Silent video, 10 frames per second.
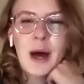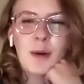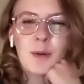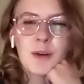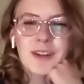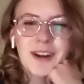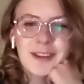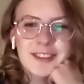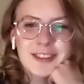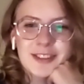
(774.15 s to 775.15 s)
A We're Not
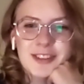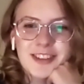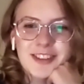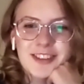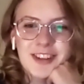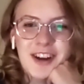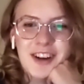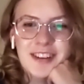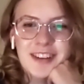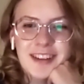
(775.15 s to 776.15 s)
Really Strangers
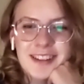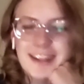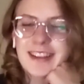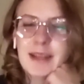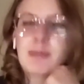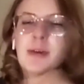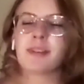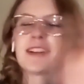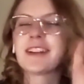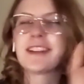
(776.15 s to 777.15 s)
card that like they
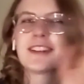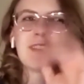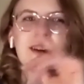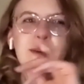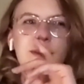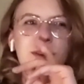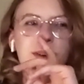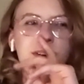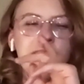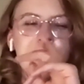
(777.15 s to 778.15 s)
posted on their Instagram
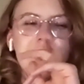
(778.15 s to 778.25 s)
story